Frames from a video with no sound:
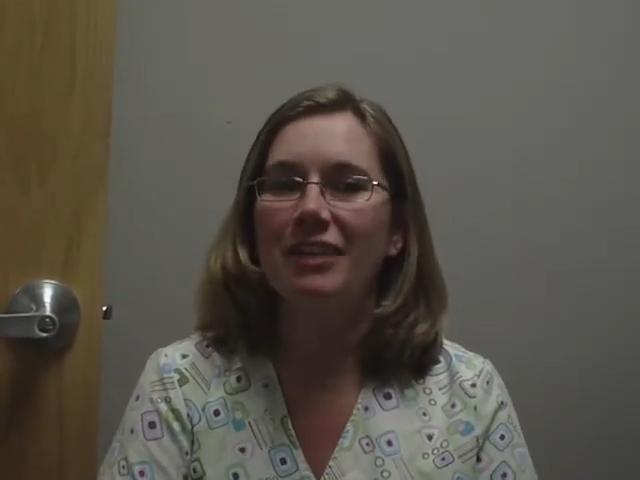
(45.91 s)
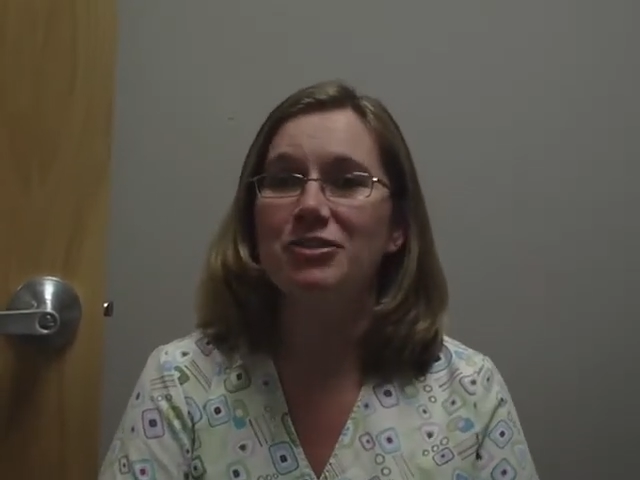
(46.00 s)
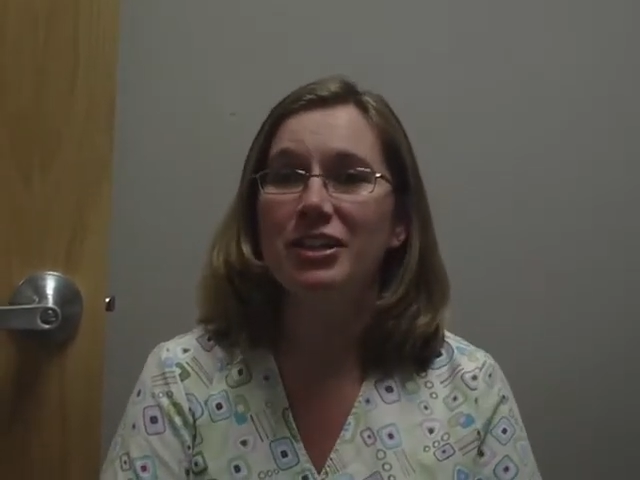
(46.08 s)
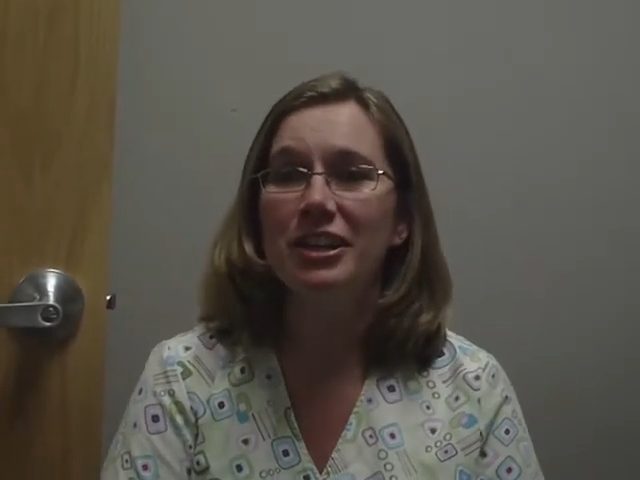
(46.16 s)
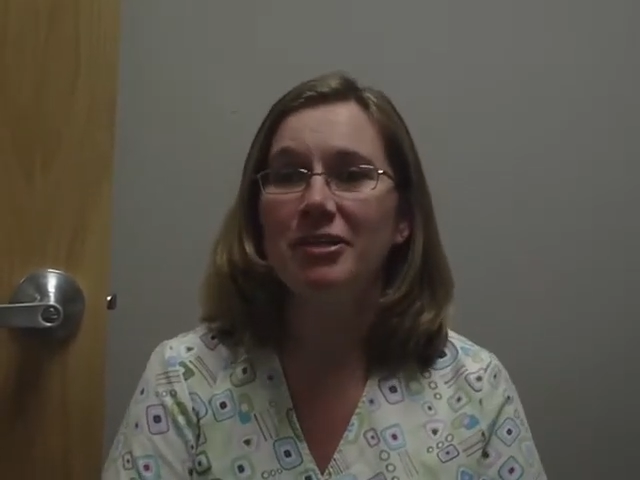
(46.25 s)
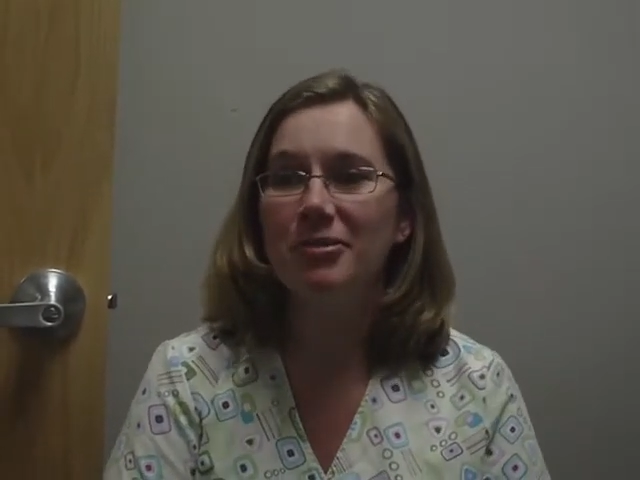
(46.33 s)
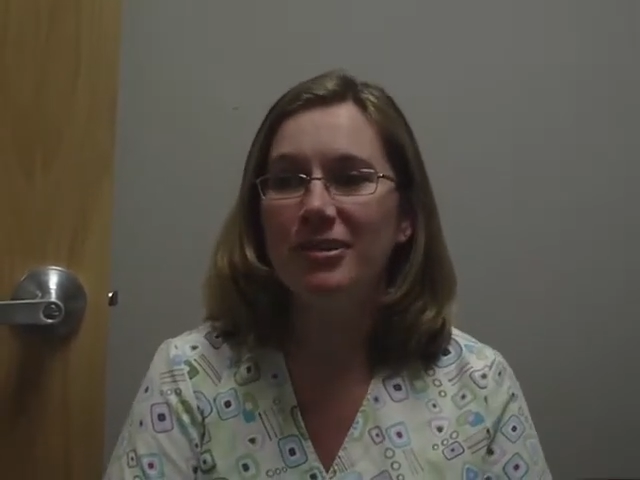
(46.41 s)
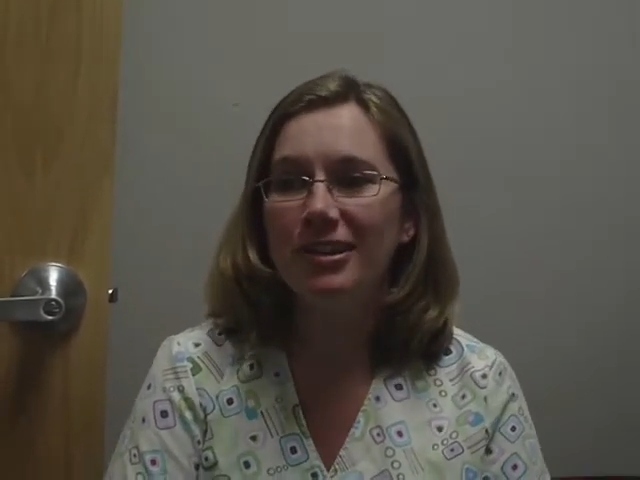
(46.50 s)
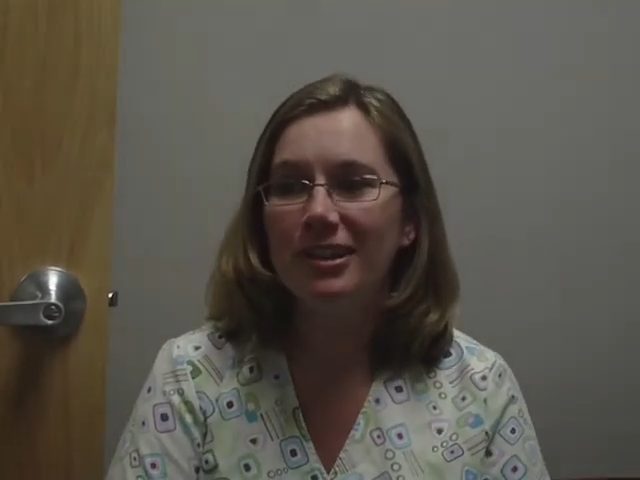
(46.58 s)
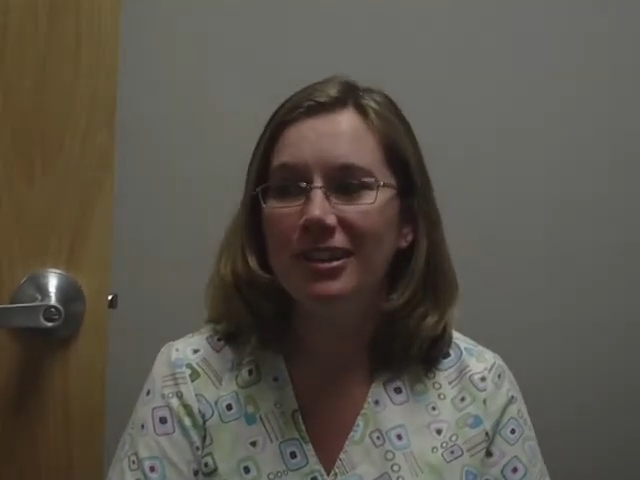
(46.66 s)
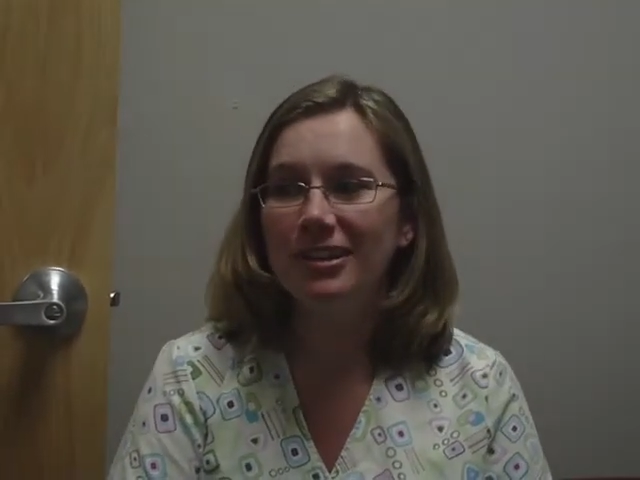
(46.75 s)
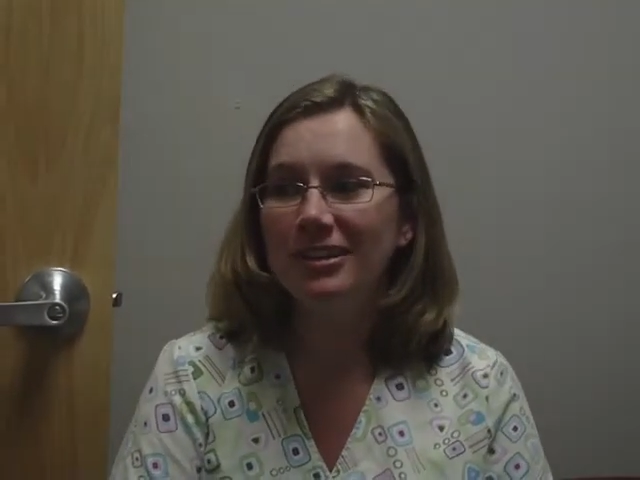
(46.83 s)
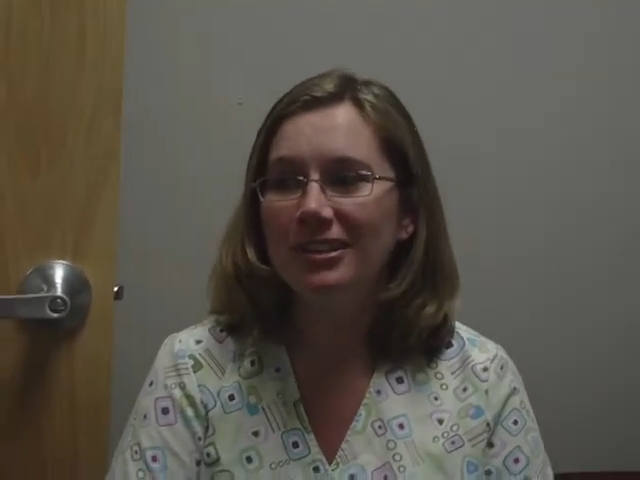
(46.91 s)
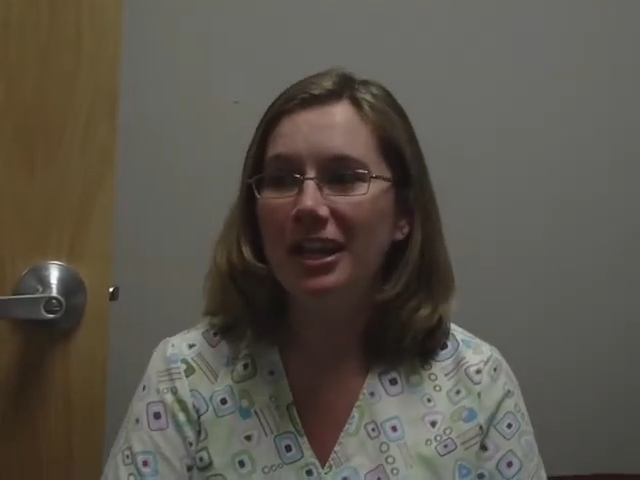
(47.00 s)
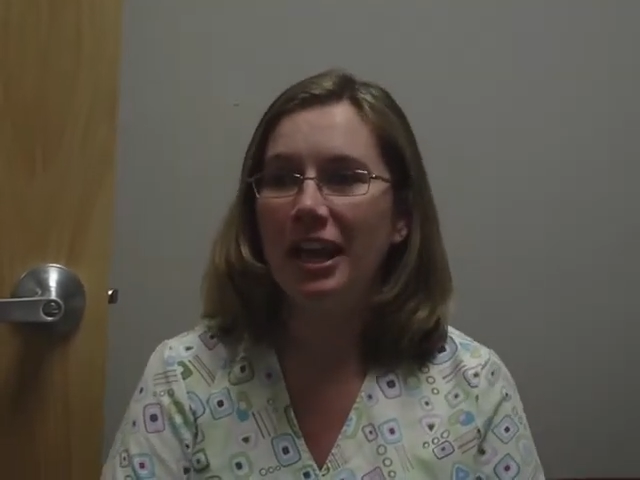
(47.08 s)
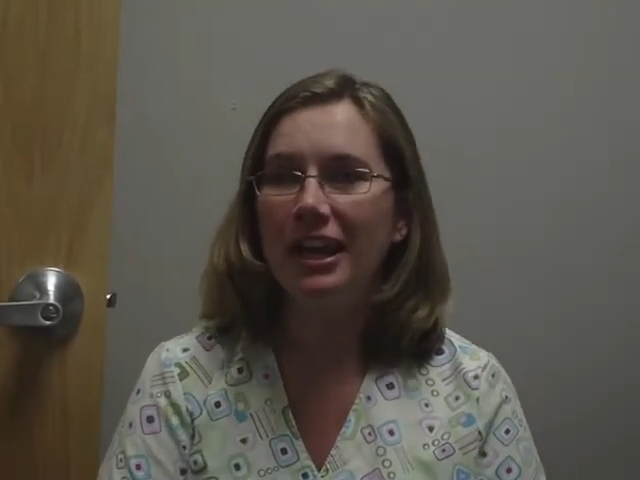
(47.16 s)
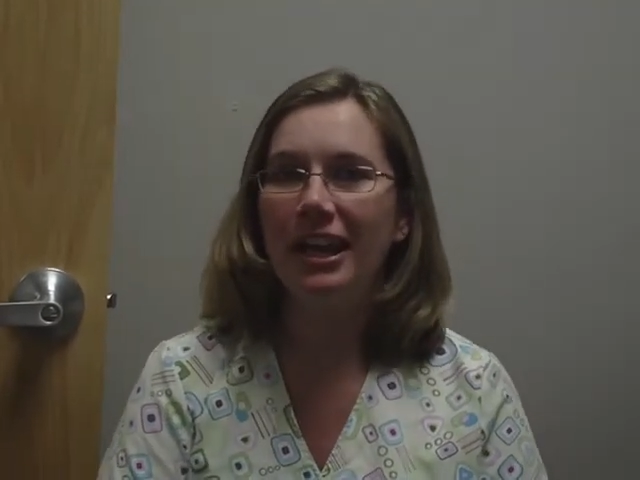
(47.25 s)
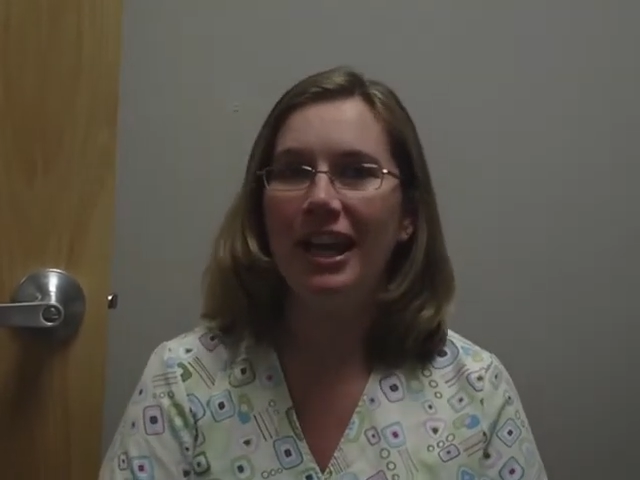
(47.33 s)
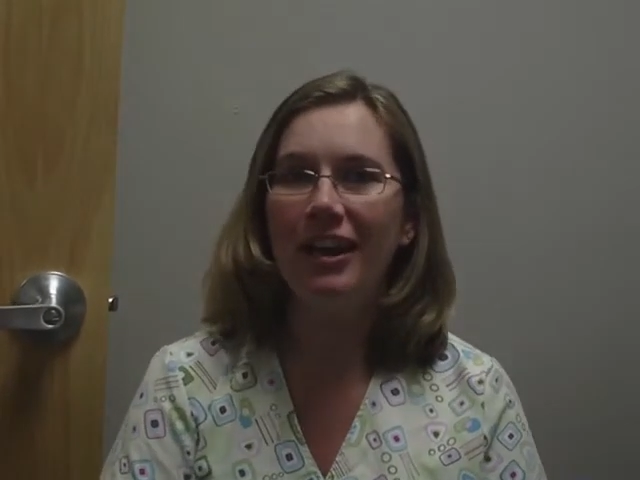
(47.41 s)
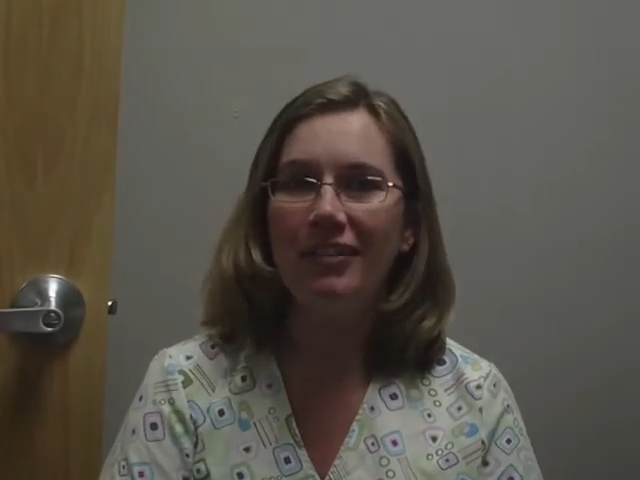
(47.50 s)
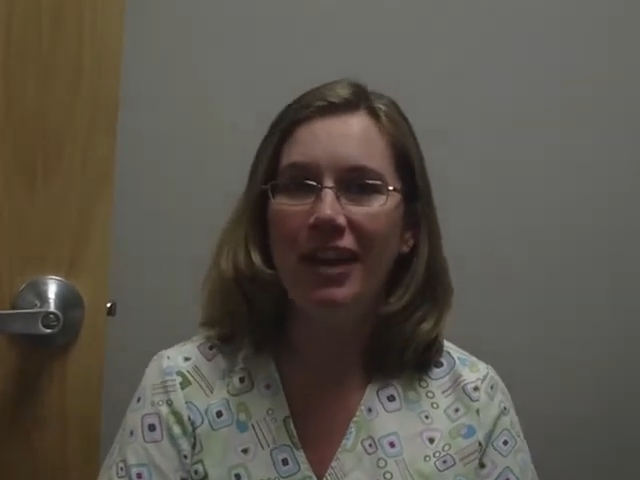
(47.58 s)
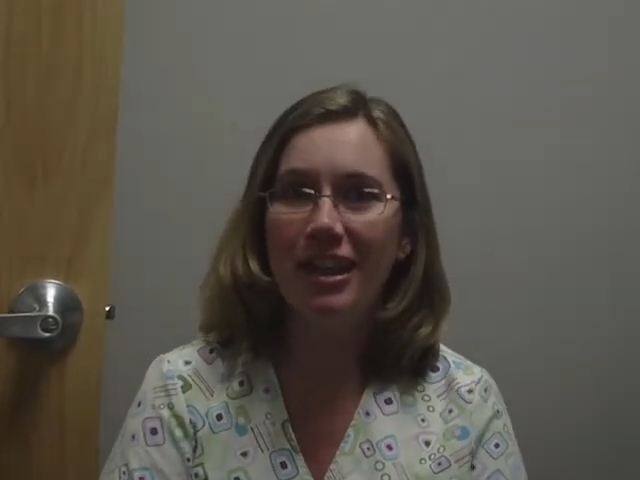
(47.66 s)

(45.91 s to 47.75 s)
And I'm drinking water, and I have